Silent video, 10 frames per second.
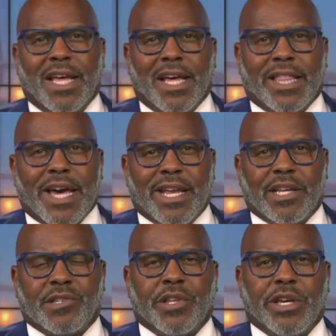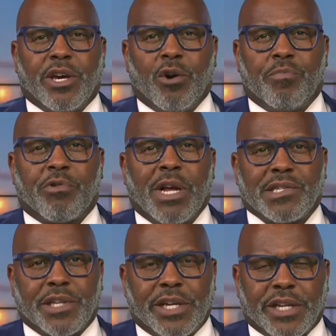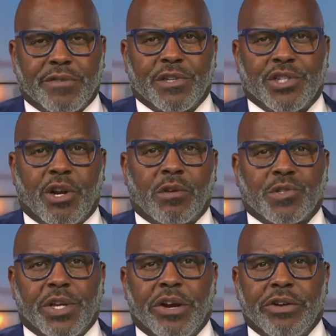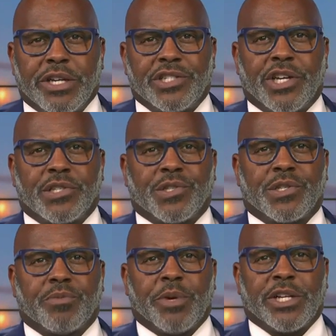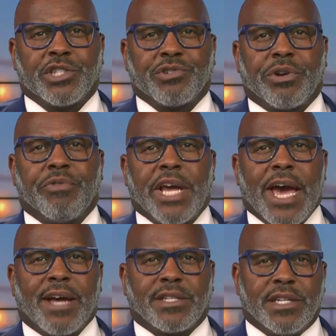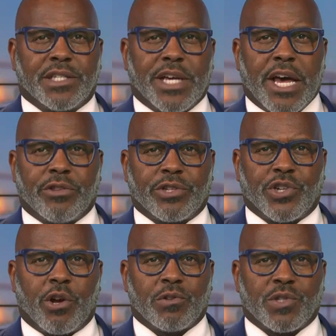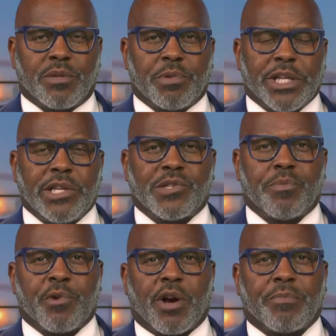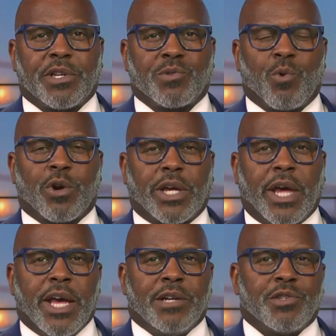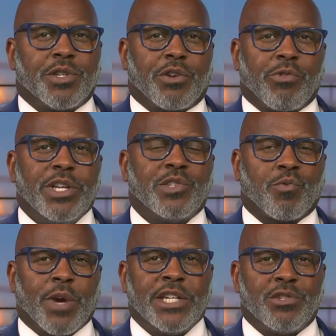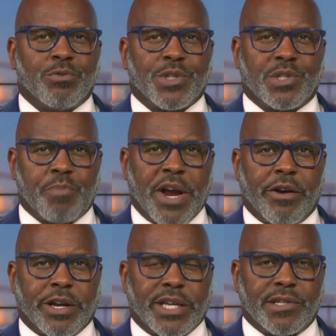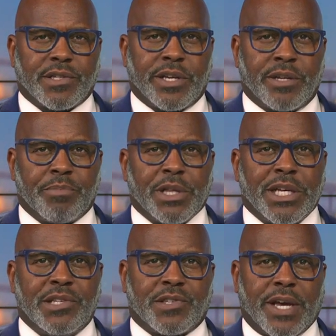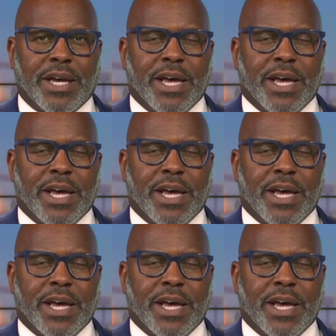That is the co-president of the Charleston Area Justice Ministry reacting to how the Charleston Police Department is working to decrease racial disparities in policing.